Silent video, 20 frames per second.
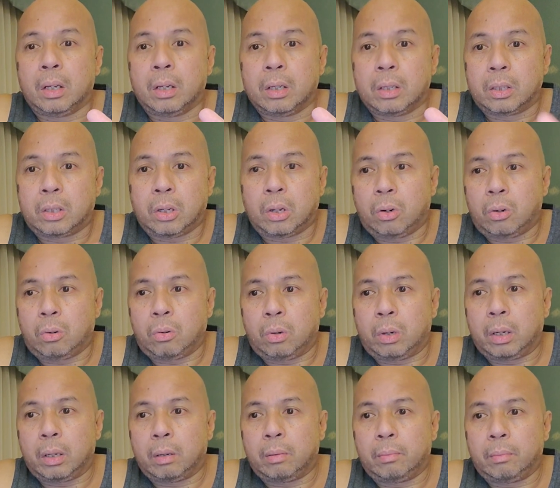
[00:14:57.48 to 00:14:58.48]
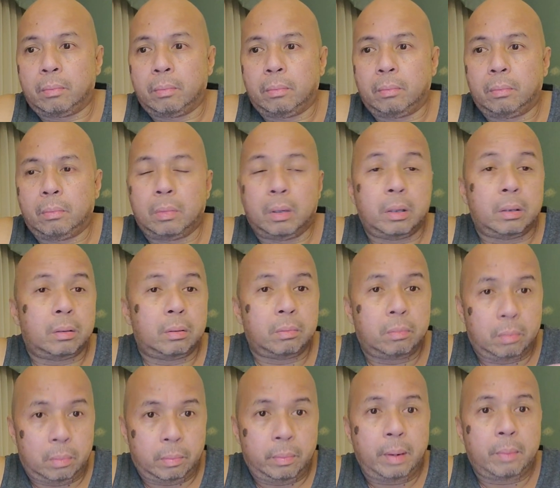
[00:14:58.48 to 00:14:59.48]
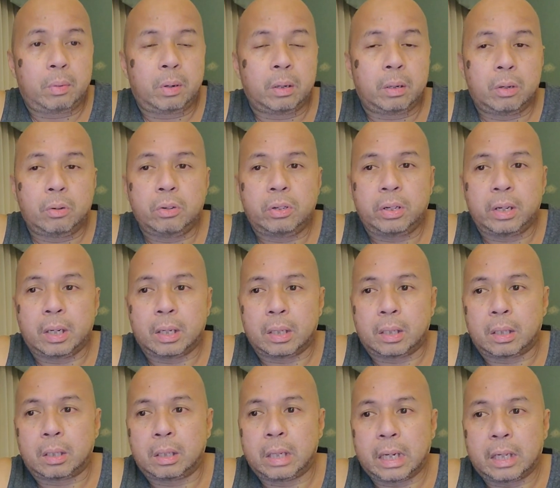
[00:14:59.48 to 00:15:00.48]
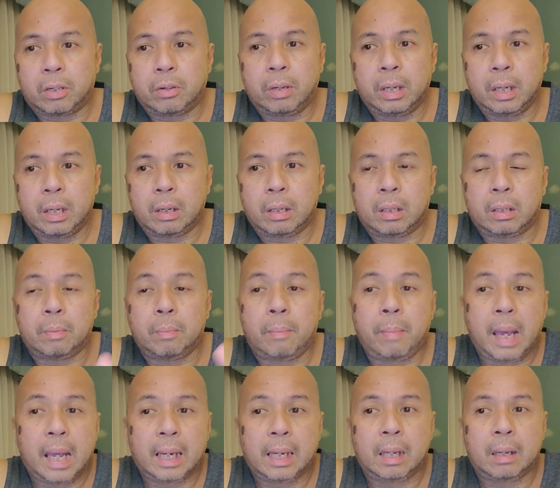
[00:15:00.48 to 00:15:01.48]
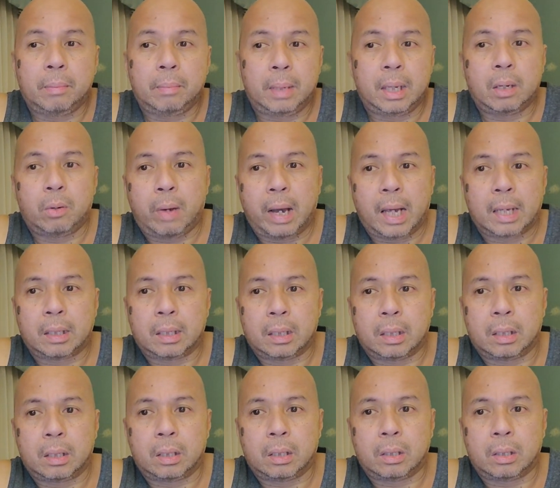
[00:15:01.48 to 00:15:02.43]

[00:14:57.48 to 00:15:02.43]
So remember, nutrients that you need is mainly amino acids.